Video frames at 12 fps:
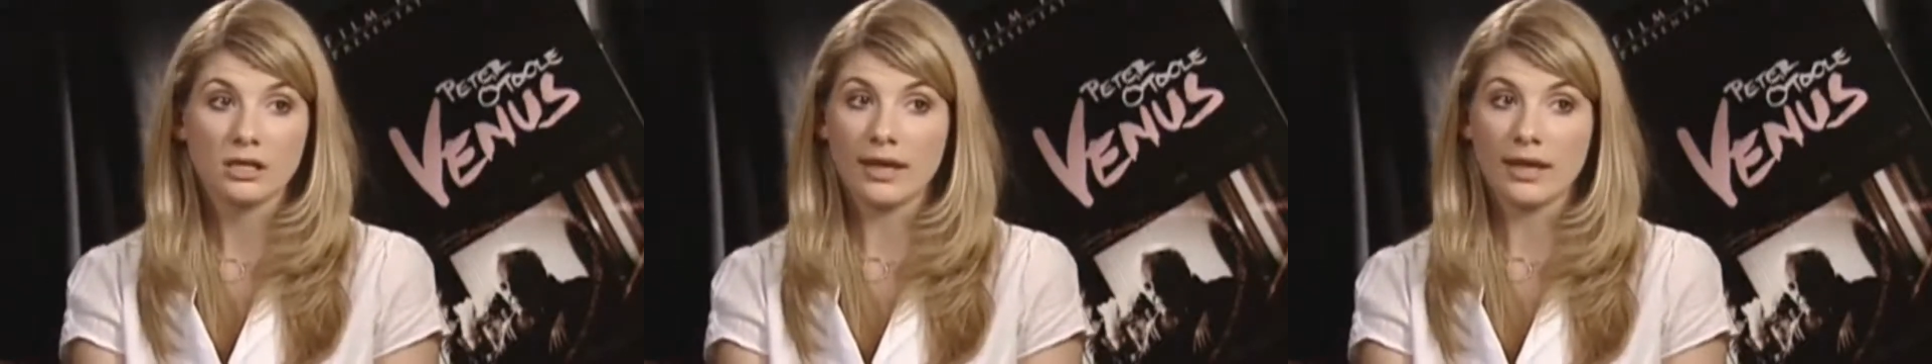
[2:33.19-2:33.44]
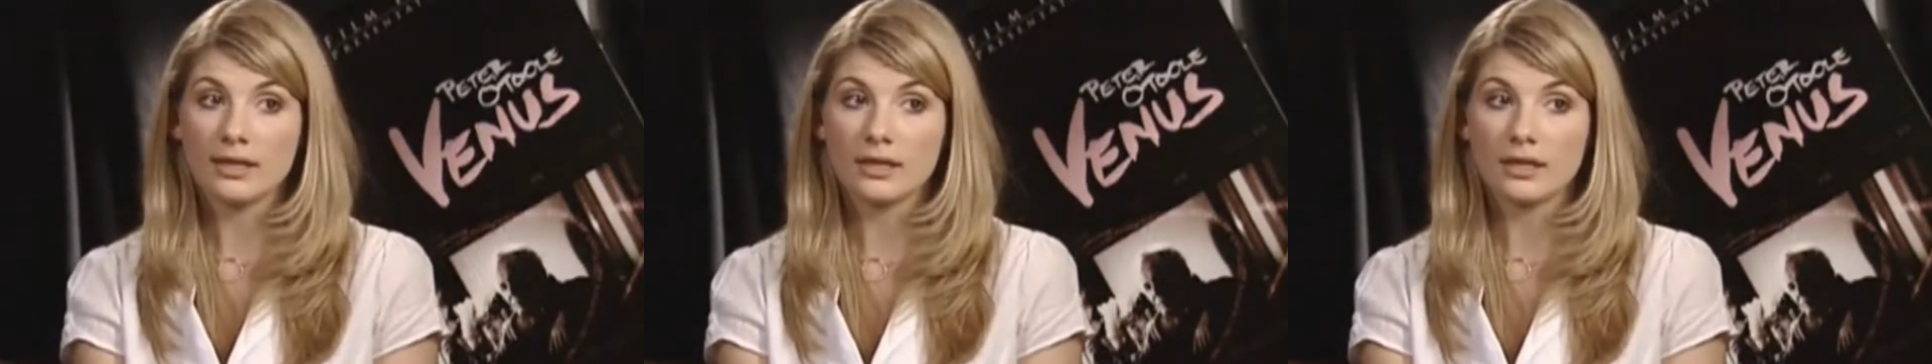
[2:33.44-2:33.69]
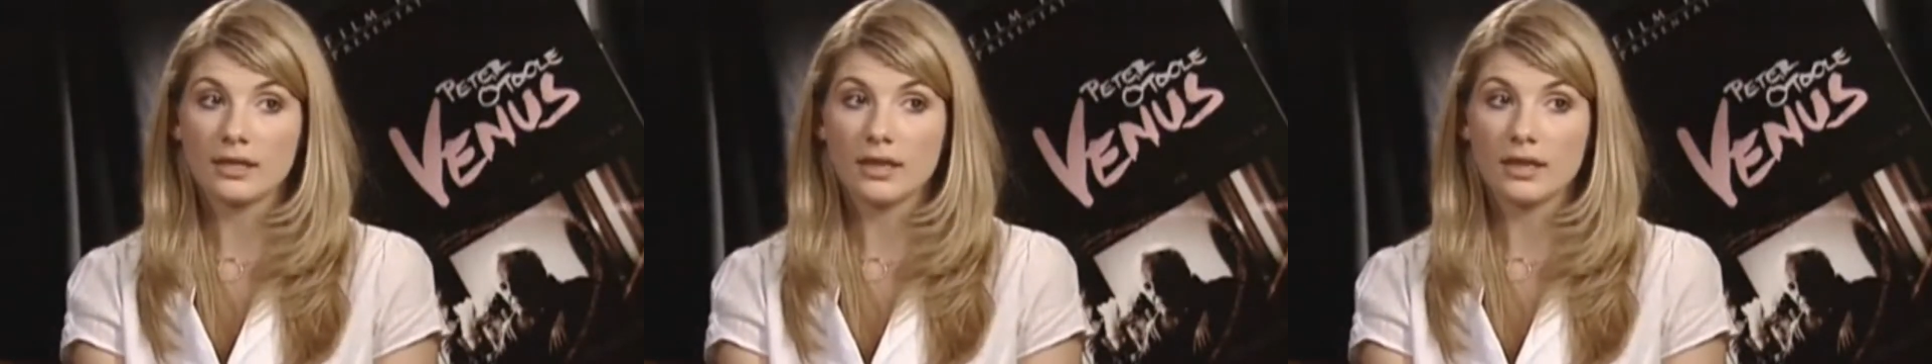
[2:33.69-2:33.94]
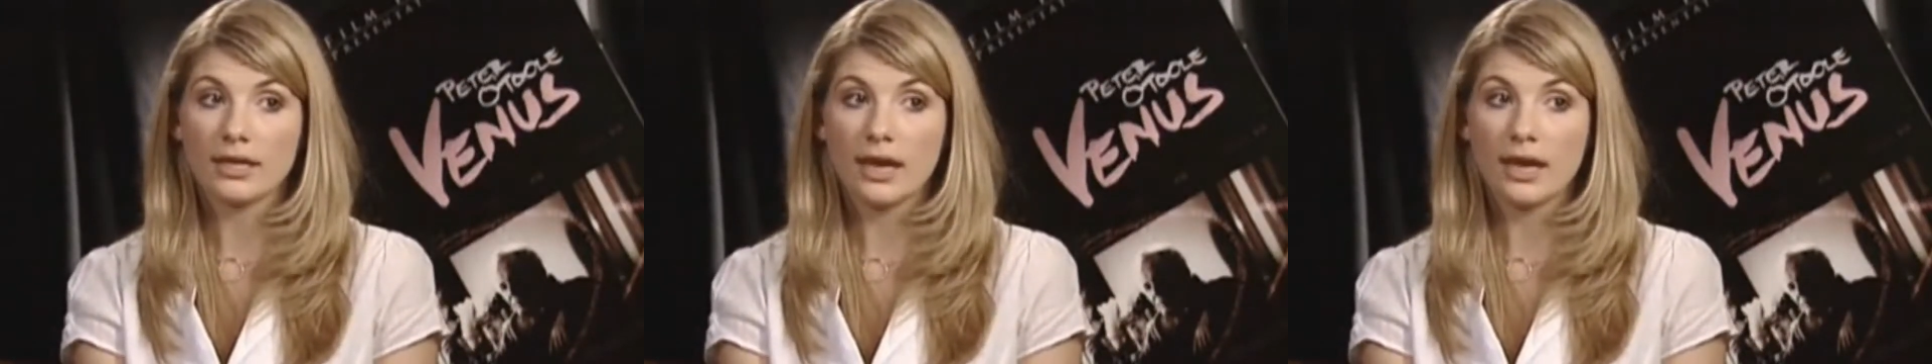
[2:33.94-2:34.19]
they
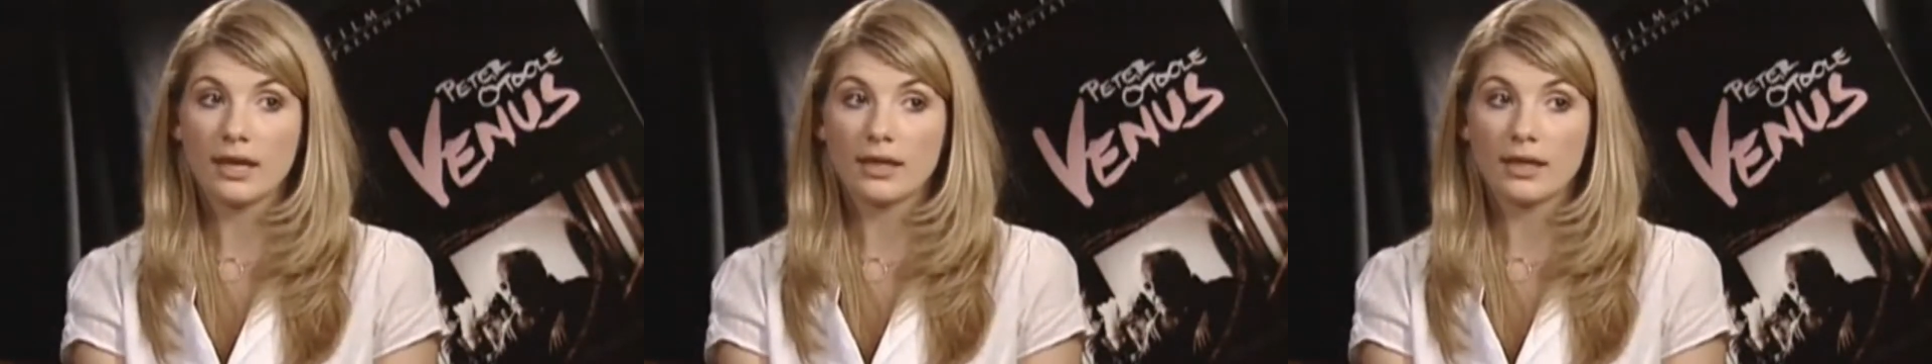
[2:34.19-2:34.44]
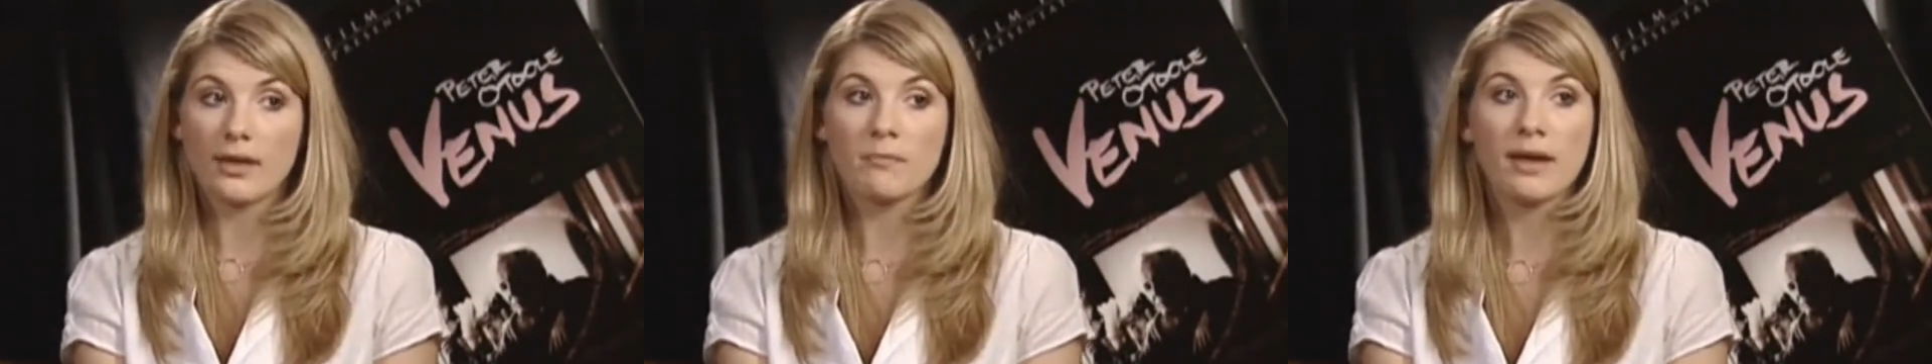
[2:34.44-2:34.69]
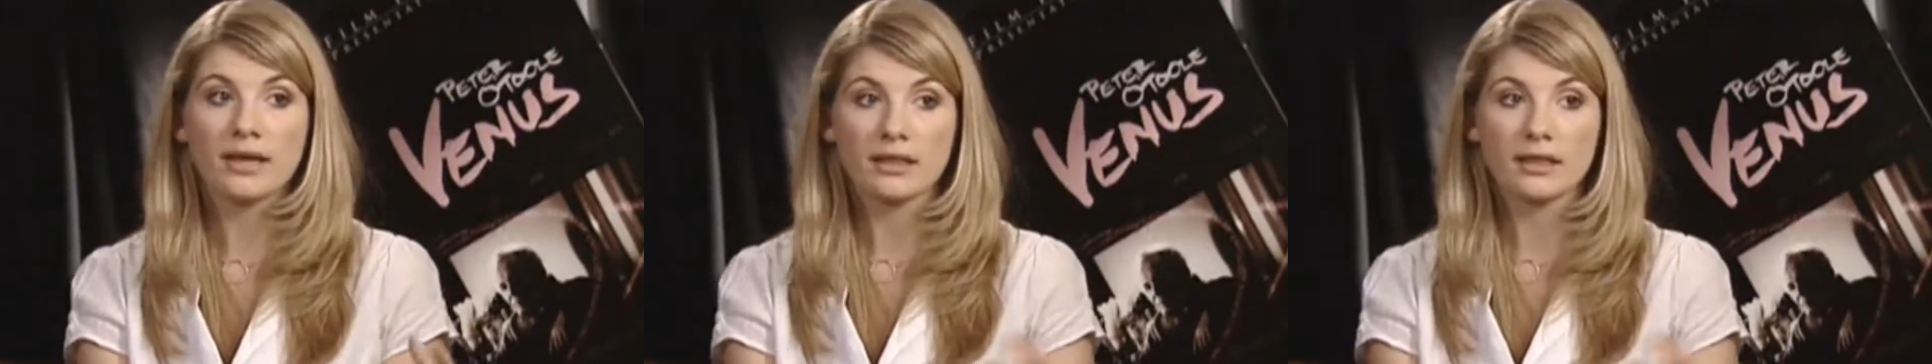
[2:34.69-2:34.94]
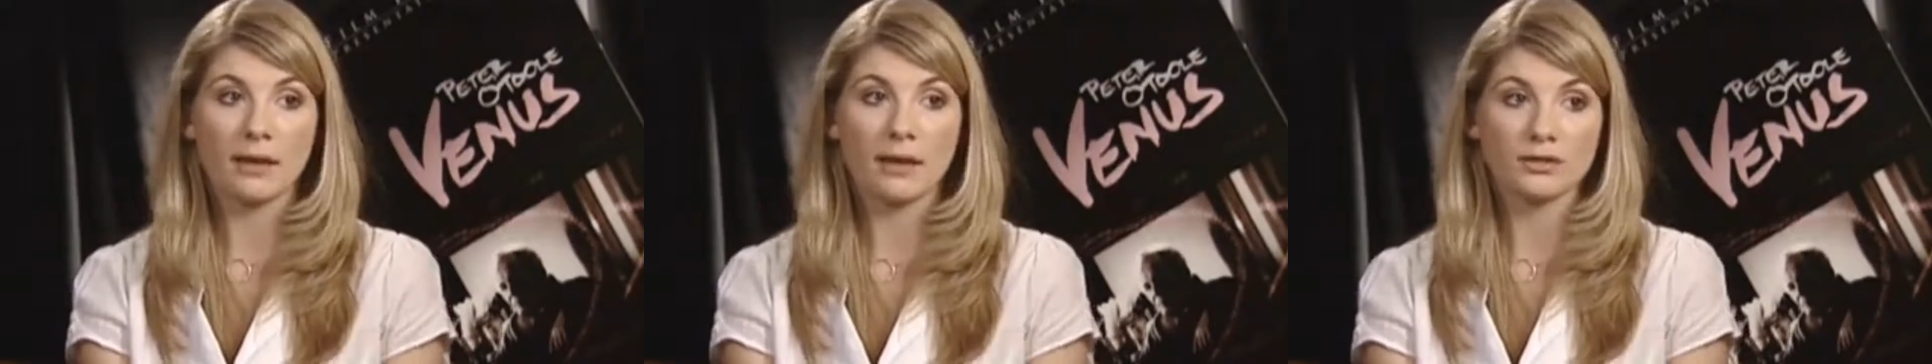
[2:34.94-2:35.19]

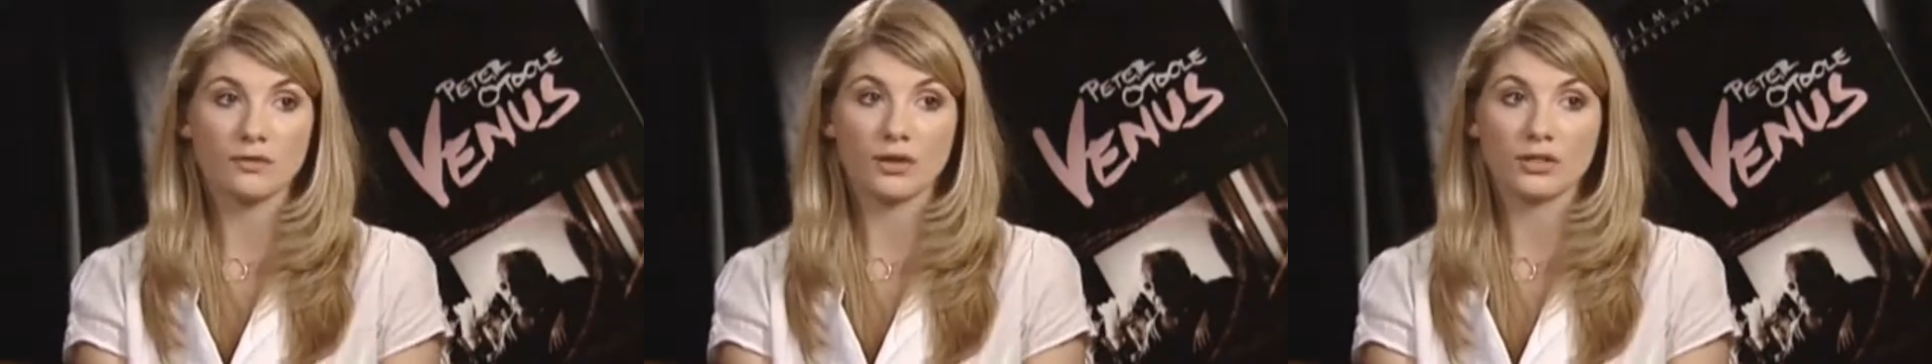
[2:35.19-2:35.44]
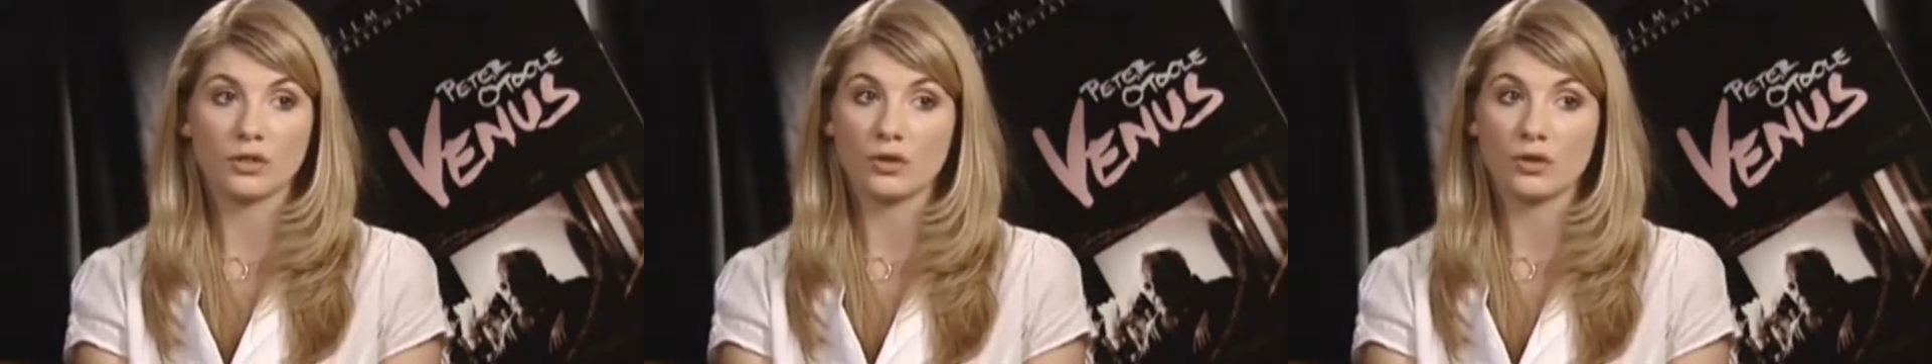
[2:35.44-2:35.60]
make the atmosphere